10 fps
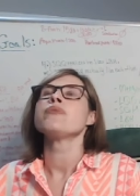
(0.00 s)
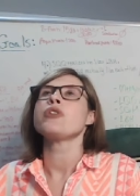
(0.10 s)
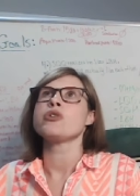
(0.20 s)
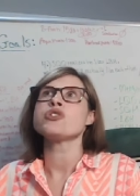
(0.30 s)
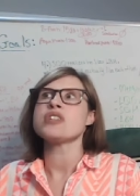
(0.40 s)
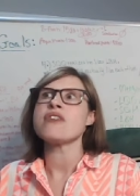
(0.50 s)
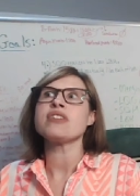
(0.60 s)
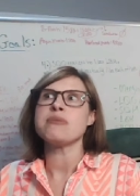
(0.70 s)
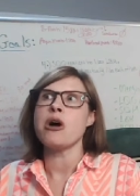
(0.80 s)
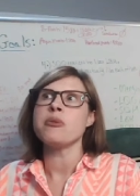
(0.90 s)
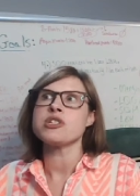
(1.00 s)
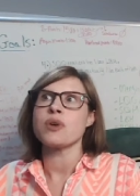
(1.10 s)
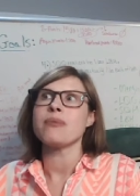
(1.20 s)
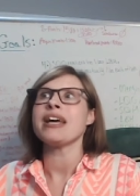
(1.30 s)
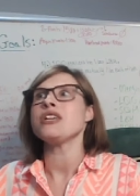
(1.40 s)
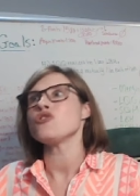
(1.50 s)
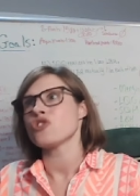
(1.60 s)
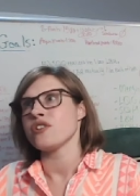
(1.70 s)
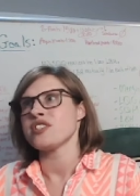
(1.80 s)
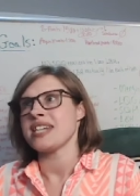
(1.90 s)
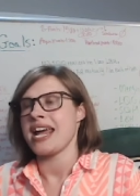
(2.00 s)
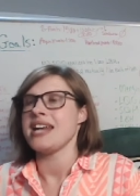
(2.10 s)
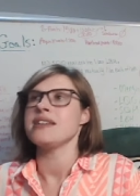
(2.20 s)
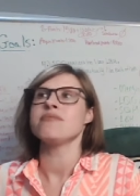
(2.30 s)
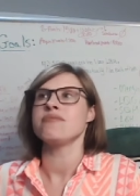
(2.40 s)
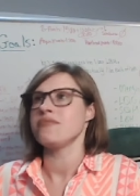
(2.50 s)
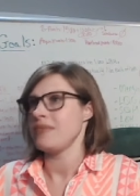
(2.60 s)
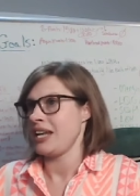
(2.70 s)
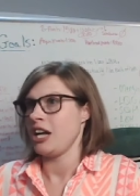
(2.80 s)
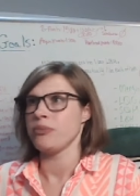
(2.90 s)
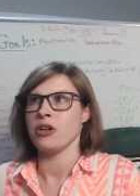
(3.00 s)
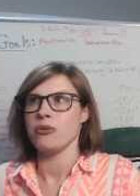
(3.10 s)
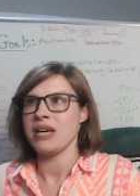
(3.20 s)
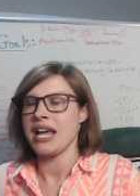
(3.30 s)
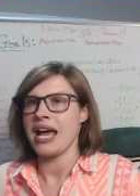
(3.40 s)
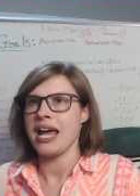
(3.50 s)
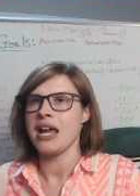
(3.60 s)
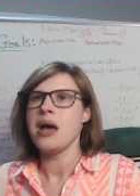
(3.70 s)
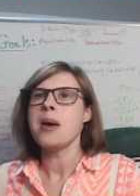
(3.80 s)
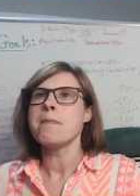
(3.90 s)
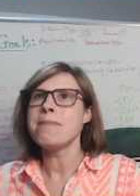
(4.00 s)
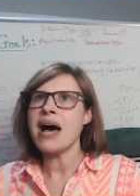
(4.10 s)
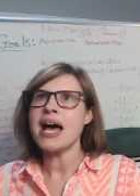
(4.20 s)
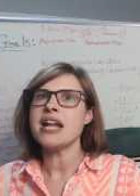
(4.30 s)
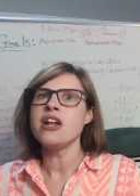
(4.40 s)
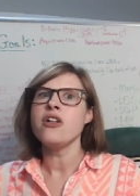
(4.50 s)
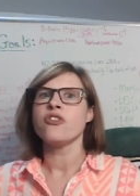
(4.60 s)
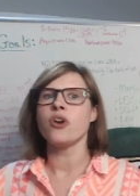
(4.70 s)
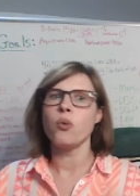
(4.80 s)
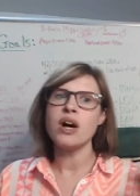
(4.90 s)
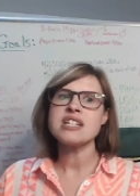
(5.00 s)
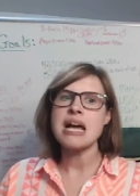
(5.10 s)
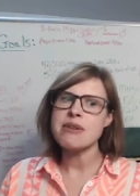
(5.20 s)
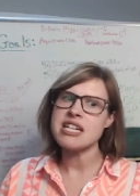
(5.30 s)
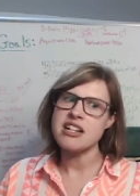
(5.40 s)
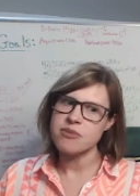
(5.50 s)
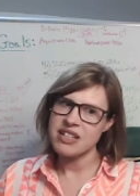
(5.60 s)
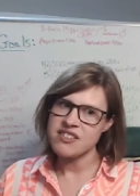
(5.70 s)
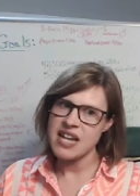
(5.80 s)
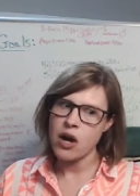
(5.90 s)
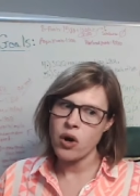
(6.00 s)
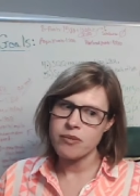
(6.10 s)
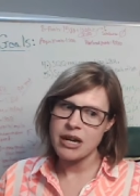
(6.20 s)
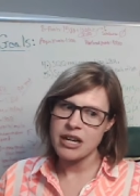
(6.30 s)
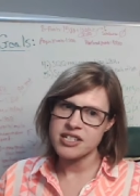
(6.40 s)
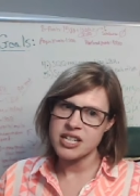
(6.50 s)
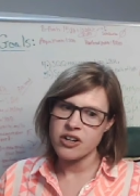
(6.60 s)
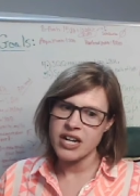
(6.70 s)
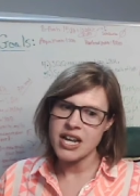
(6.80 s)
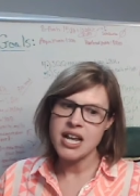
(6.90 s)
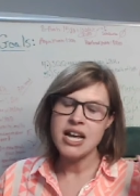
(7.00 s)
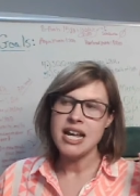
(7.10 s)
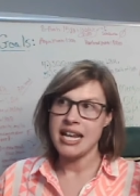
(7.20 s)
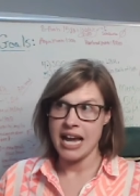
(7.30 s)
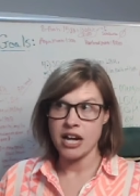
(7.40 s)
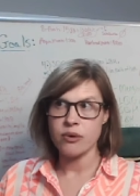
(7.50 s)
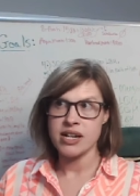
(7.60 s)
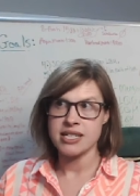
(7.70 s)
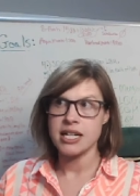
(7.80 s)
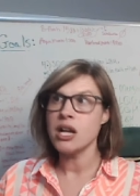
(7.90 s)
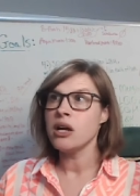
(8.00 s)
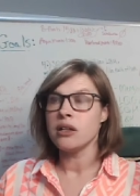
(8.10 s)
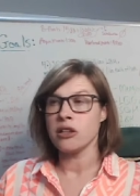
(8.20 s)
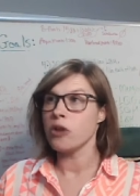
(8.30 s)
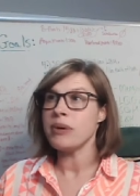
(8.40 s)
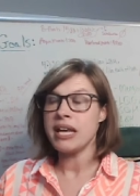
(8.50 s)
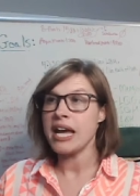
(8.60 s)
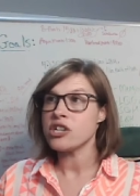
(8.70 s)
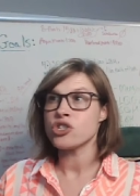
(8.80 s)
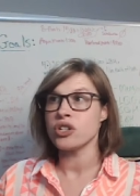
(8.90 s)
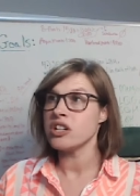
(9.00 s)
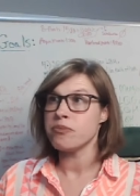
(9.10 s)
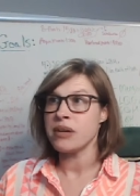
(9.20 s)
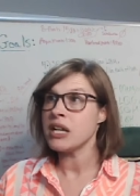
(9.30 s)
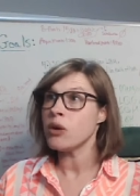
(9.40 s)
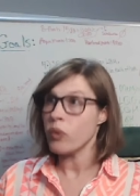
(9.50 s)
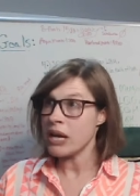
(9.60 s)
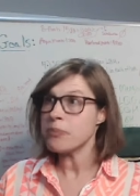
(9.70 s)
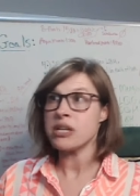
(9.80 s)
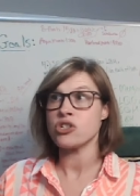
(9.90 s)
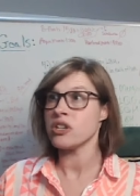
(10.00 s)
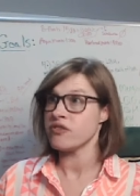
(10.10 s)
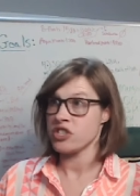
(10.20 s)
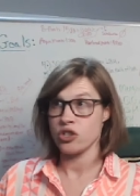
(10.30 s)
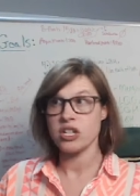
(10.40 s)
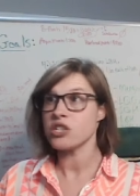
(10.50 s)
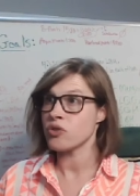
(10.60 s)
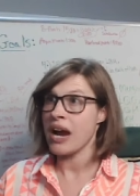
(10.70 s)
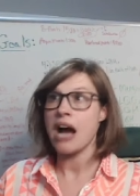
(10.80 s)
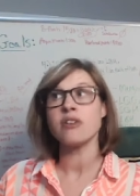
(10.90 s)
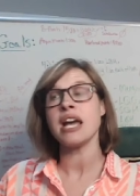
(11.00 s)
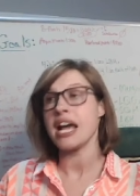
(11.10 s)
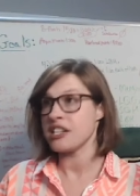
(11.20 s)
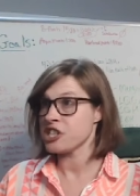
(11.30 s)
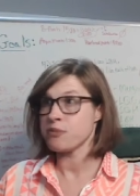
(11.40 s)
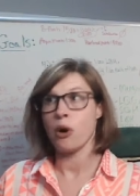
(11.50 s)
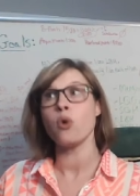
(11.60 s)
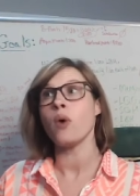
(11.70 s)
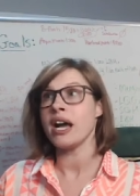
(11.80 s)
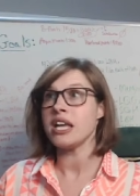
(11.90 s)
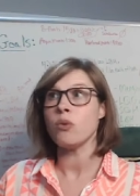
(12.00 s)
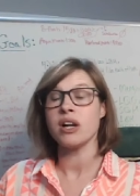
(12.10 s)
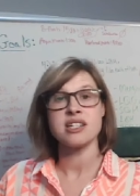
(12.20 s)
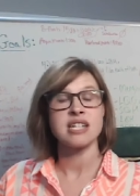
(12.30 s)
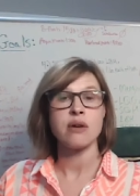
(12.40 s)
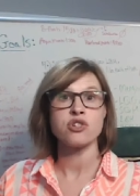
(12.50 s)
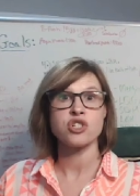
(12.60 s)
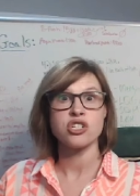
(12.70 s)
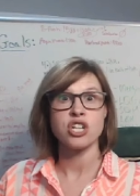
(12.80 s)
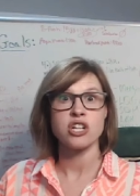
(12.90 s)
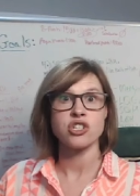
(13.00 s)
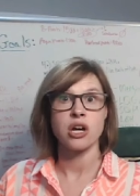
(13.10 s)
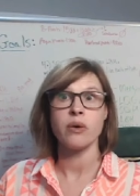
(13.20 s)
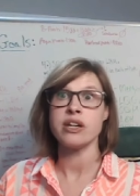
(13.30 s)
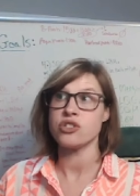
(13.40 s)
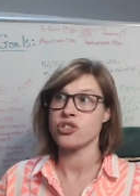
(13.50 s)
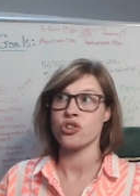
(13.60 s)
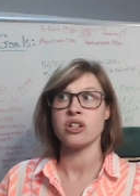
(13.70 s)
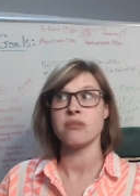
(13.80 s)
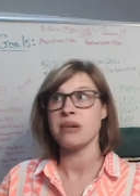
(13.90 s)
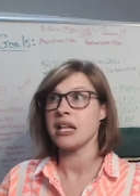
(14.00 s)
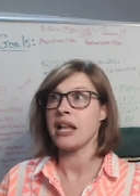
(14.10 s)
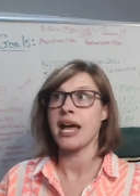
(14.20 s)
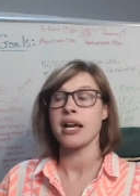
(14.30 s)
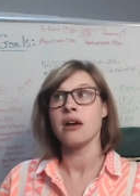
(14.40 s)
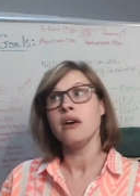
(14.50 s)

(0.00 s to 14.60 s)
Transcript: those are definitely moments where I'm like, "You should have stayed and helped Lo Binghe." But the one time he tells him to leave Hua Monastery, he had a reason. Lo Binghe shouldn't have been a wimp. He should have stood his ground and spoke why he wanted to stay with Shen Qingqiu. He shouldn't have been like